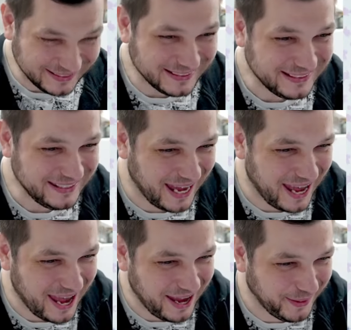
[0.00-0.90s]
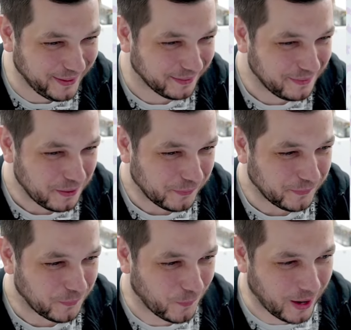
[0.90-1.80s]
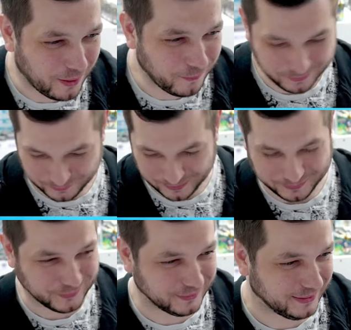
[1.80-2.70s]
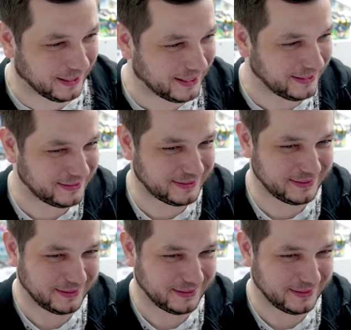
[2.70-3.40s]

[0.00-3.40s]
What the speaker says: Yay. Wow, well done, nice.